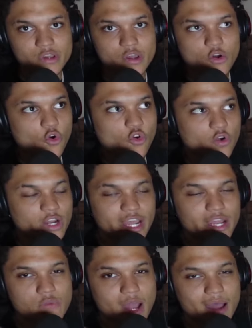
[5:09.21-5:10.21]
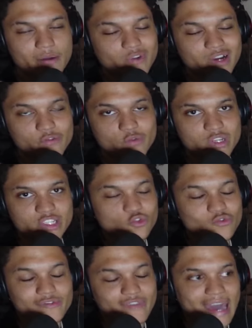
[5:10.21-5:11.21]
or to get robbed, whatever you want. You don't
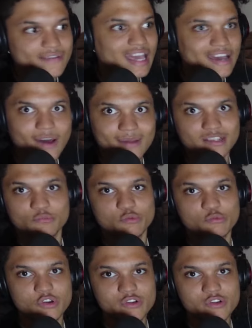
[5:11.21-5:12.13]
even have to have ops no more, bro.